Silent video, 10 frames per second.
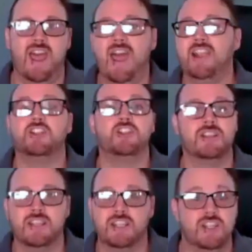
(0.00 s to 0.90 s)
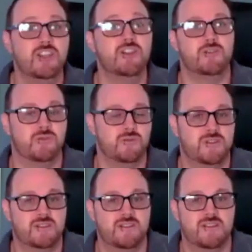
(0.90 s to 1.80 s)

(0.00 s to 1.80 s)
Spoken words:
actually use.